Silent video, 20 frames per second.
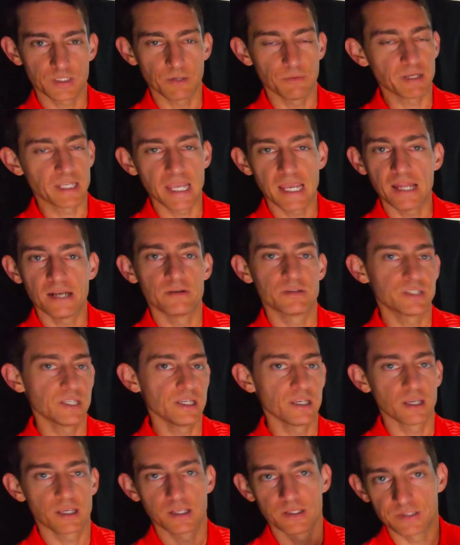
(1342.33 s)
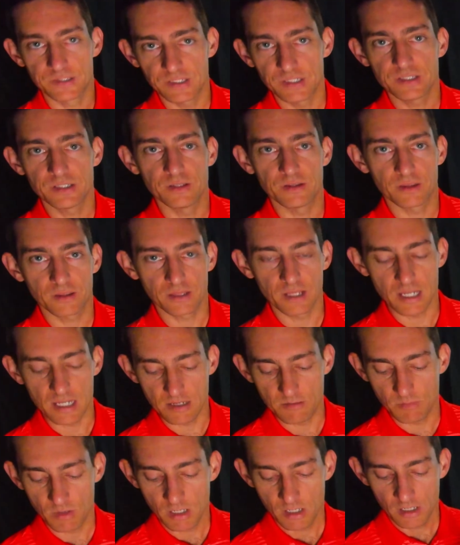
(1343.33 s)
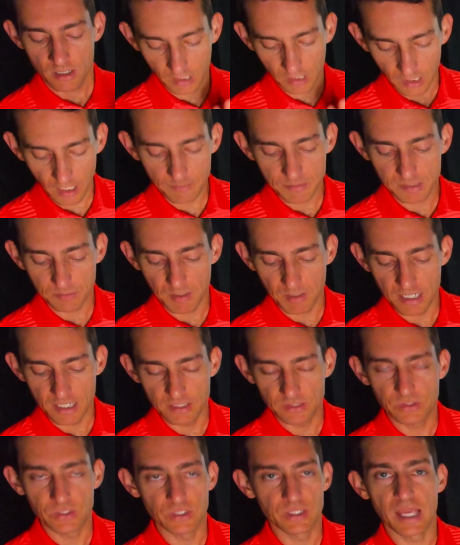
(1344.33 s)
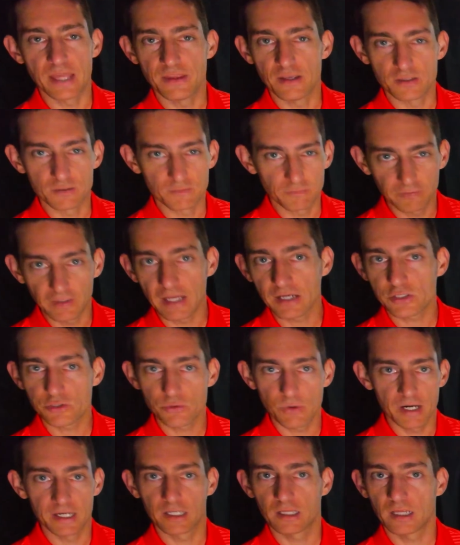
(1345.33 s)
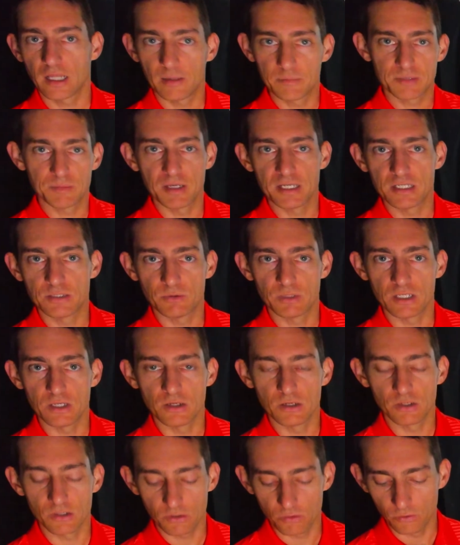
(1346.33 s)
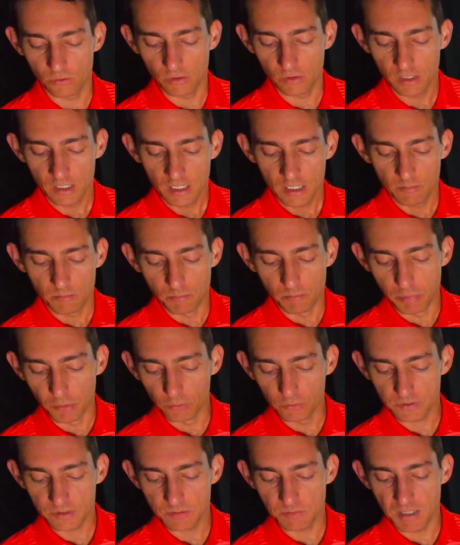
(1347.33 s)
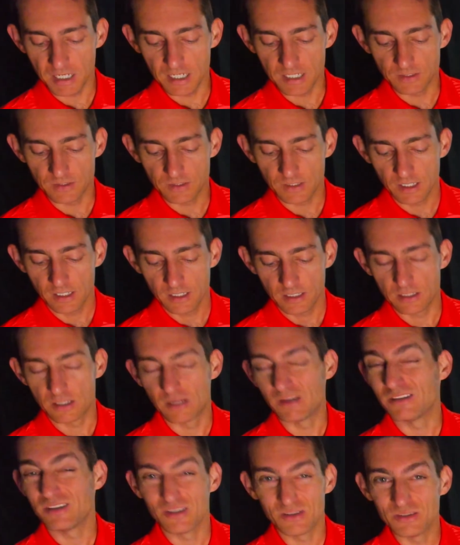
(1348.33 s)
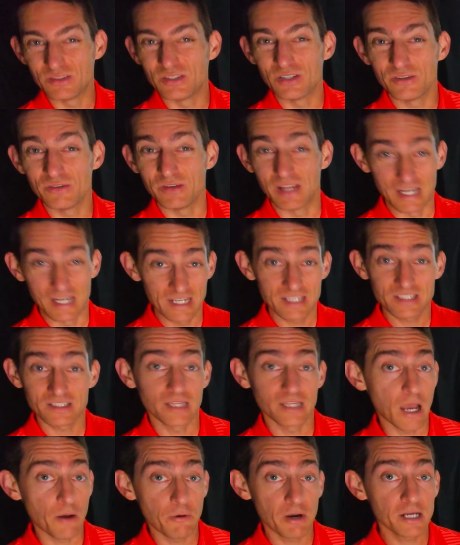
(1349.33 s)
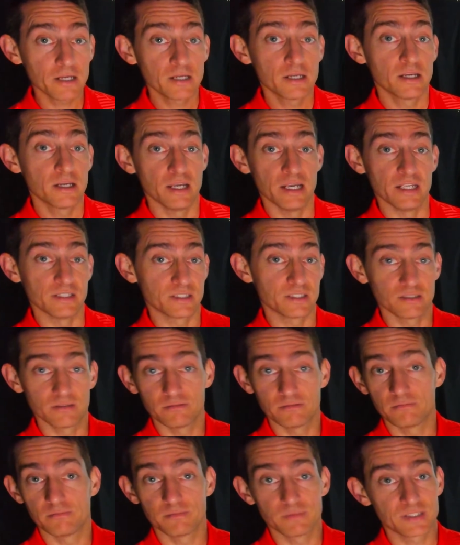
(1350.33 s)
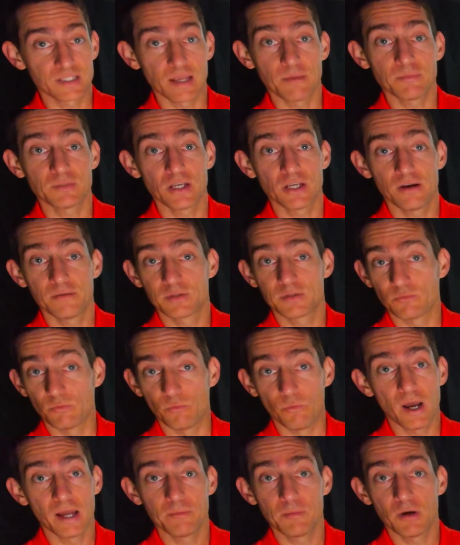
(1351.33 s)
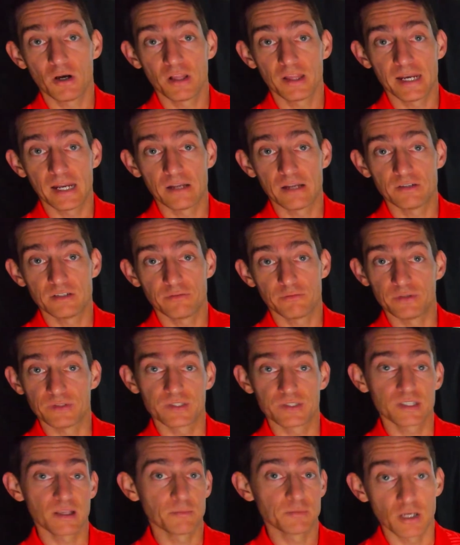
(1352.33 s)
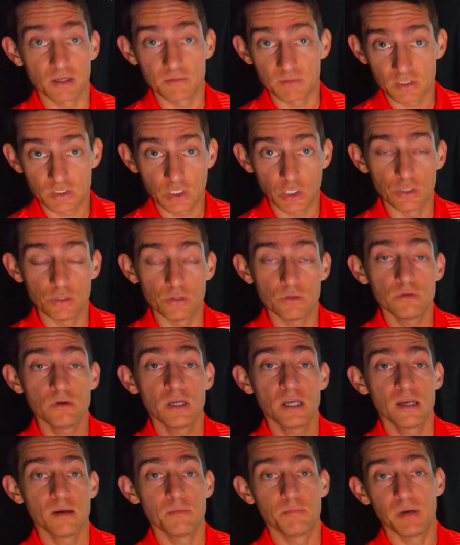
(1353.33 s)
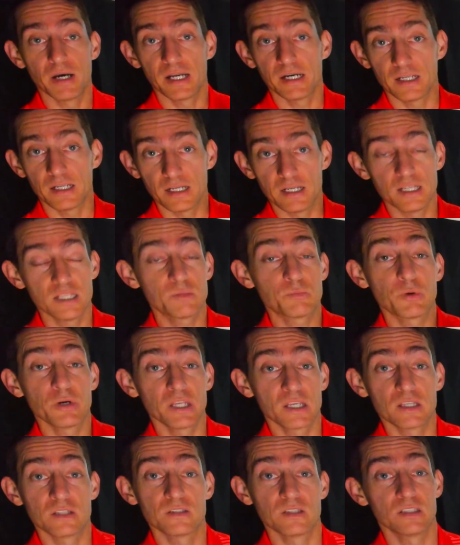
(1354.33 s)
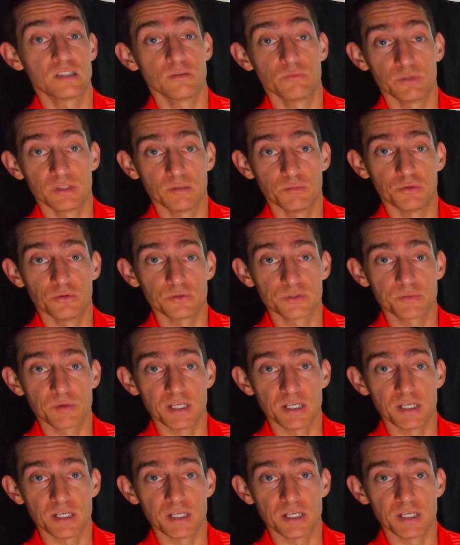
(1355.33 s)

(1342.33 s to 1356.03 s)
So again, seeing a consistent theme, club speeds, you get those fluctuating club speeds with the Uneekor, ball speeds, it is lower. It's sometimes 1 mile an hour difference, sometimes 2, but it is pretty consistent with the ball